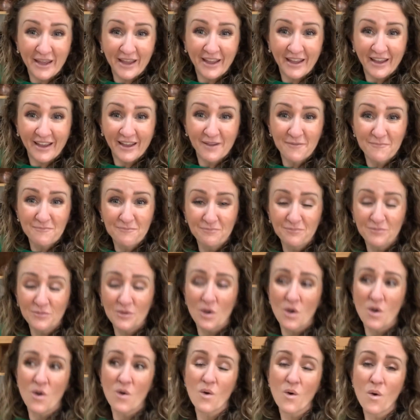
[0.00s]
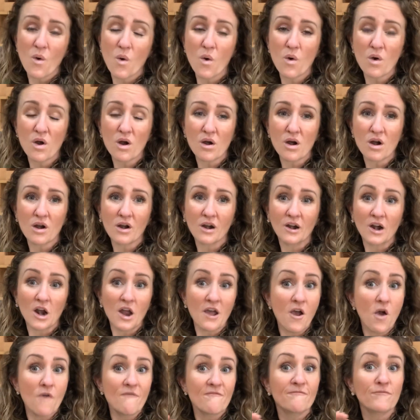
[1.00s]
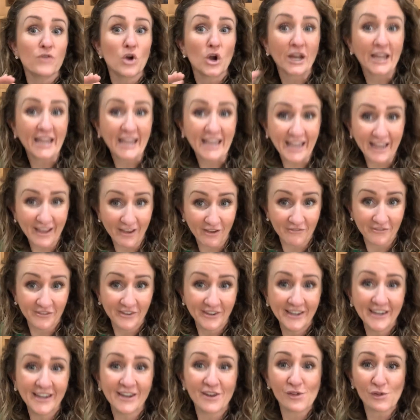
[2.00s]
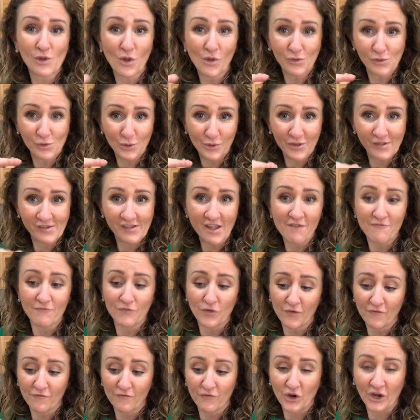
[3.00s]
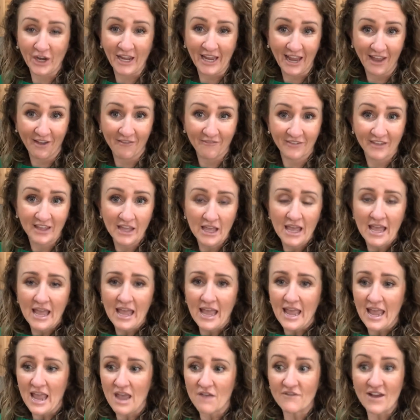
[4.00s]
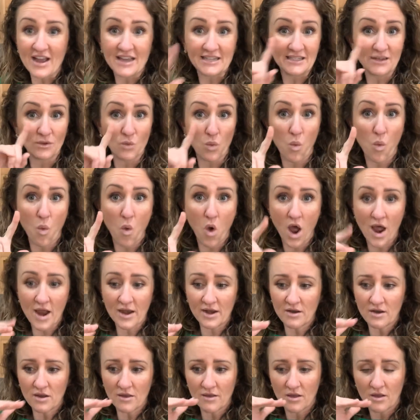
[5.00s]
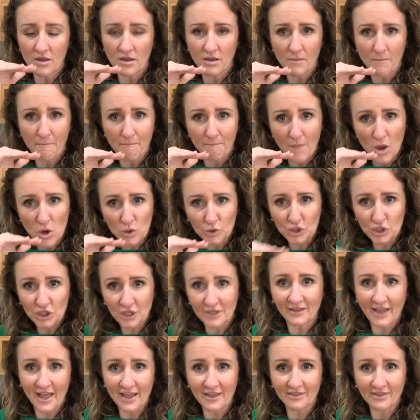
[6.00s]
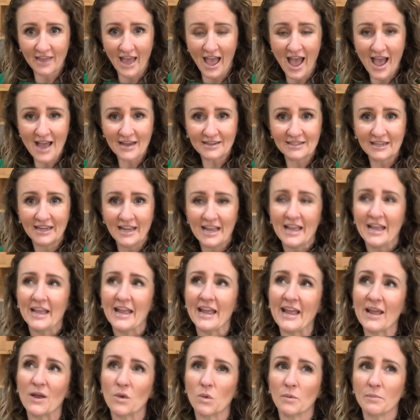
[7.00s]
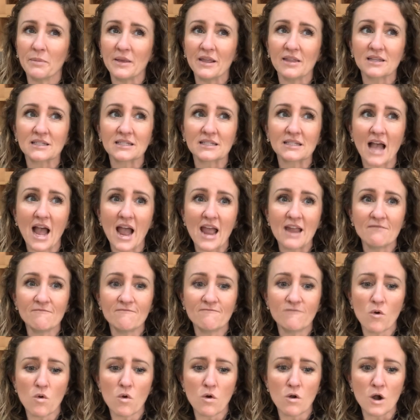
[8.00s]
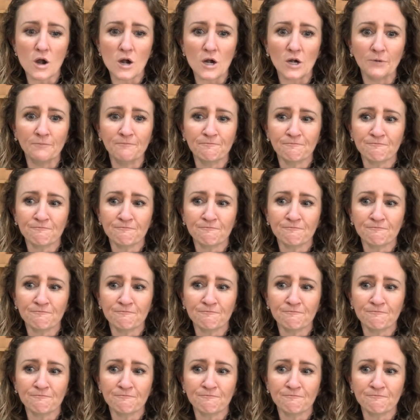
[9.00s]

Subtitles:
me. Or forgive. It is also the sign for forgive. If I did one motion like that, it would be the sign for